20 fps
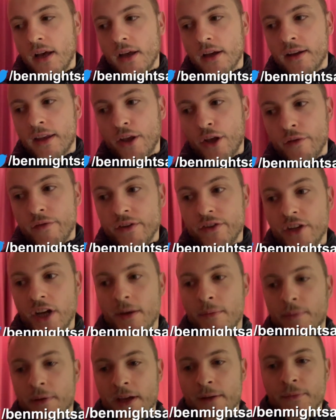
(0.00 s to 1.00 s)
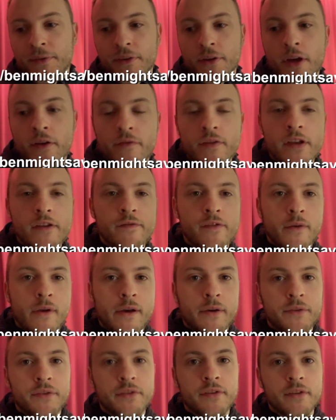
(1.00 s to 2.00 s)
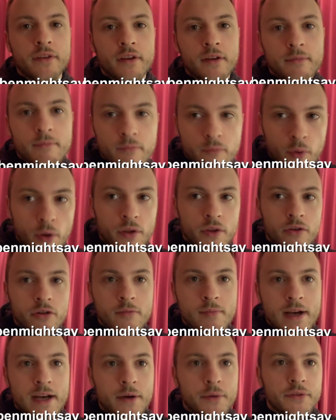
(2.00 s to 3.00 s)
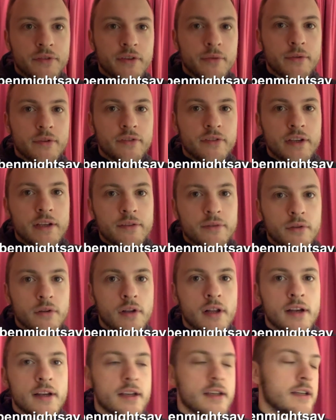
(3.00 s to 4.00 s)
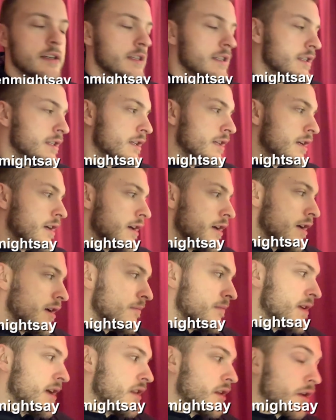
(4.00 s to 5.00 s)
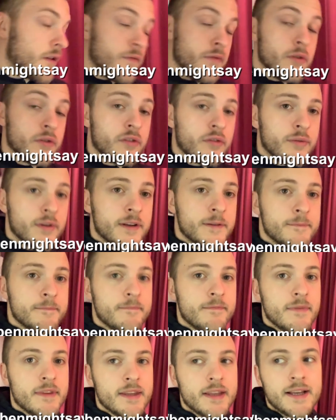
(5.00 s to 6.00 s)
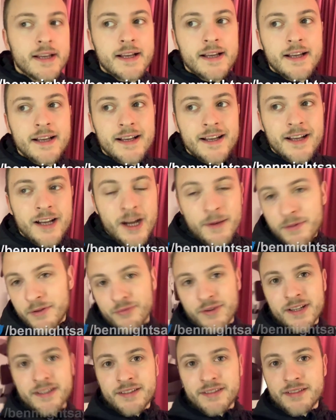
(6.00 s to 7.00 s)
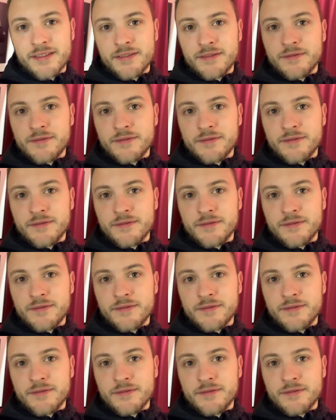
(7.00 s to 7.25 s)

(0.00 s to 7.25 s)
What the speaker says: Kick off at 9 p.m, so hopefully a few hours to wander about, see what the city's all like. Looking forward to it. Up the Reds.